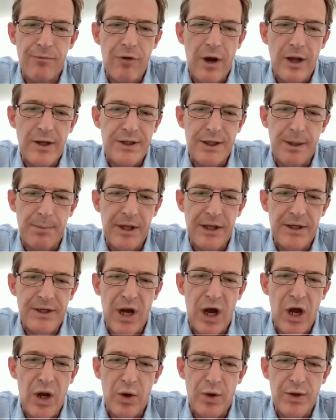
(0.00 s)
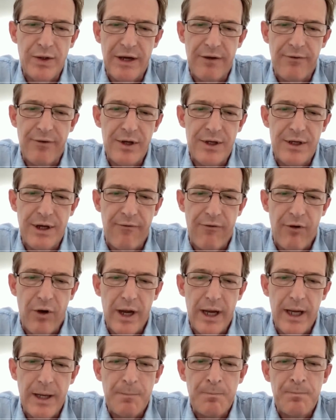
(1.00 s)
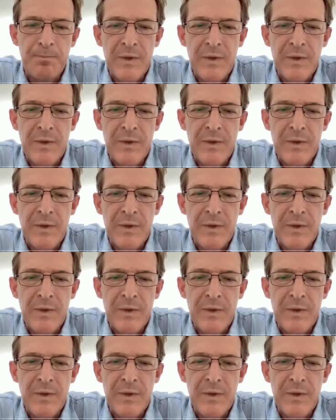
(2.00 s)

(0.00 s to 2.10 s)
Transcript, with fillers: run some of the dialogue dif differently.